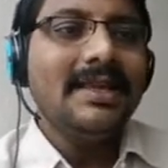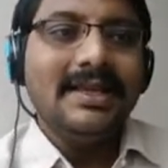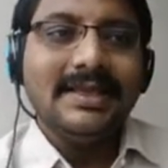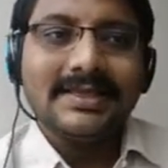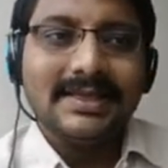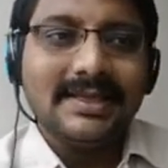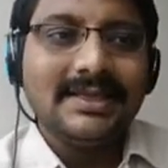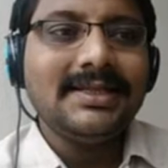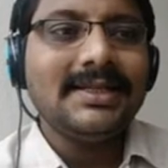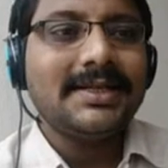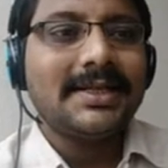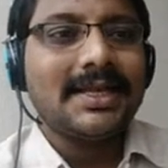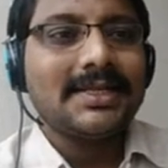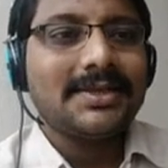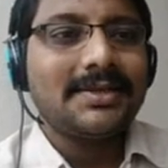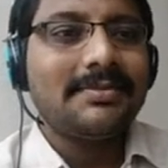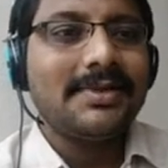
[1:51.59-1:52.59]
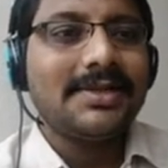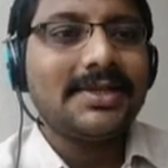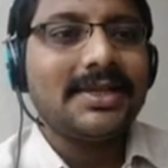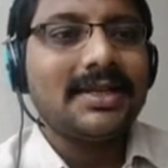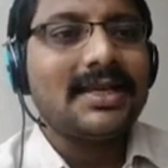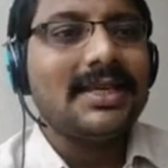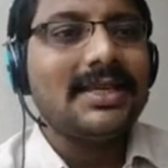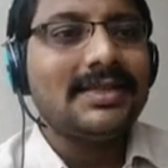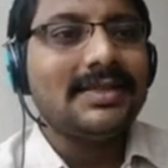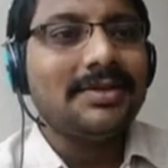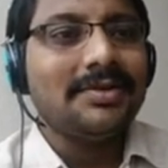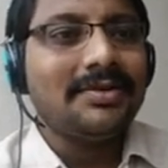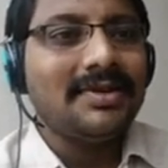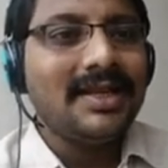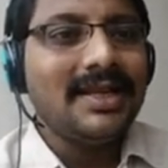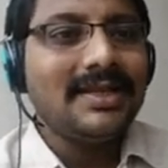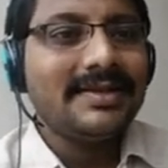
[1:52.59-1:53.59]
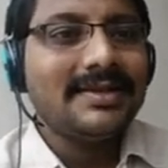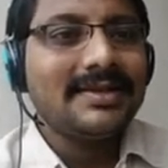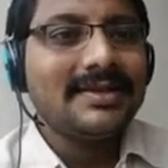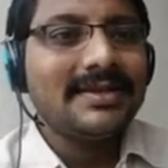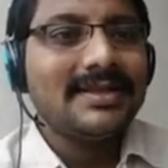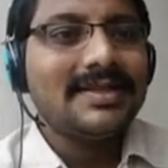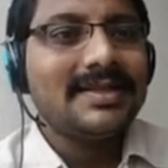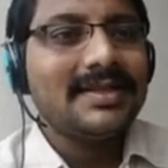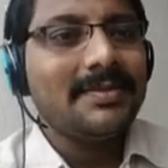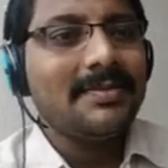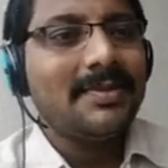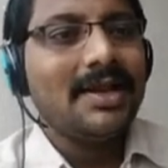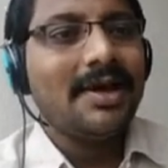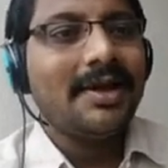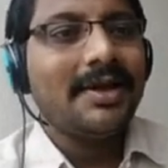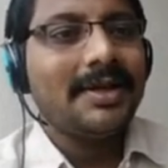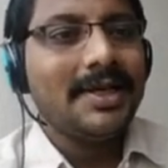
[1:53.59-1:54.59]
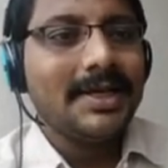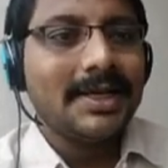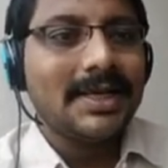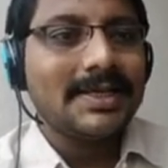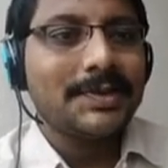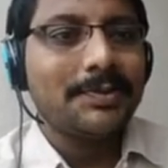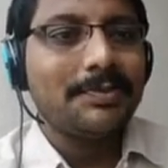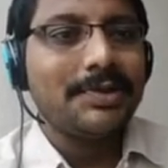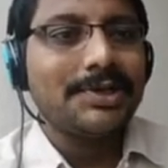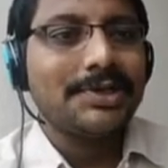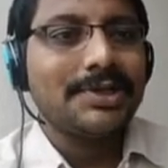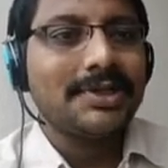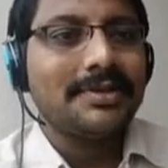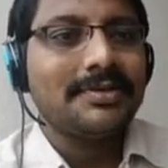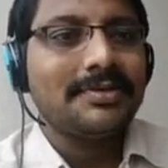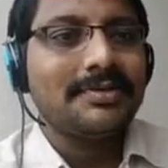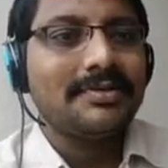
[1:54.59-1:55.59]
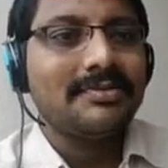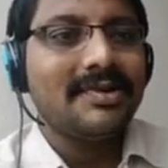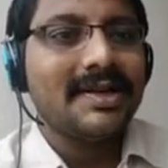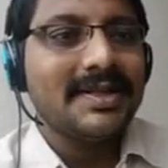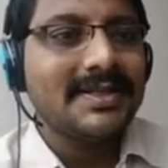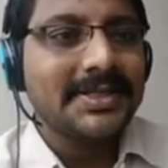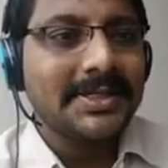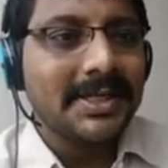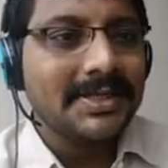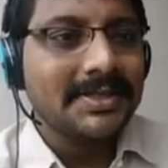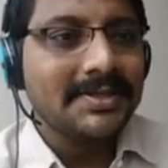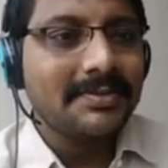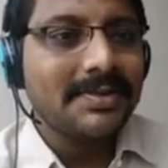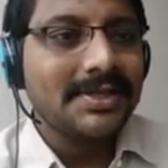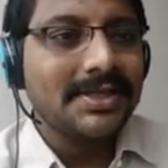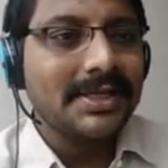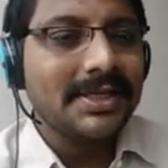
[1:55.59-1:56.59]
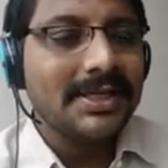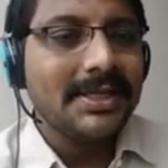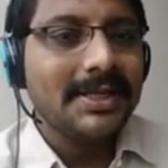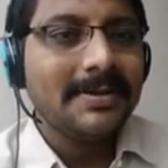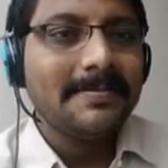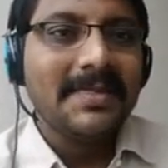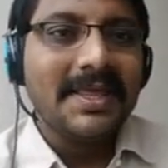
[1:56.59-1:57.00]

Such a transformation is known as similarity transformation. What is the transformation here?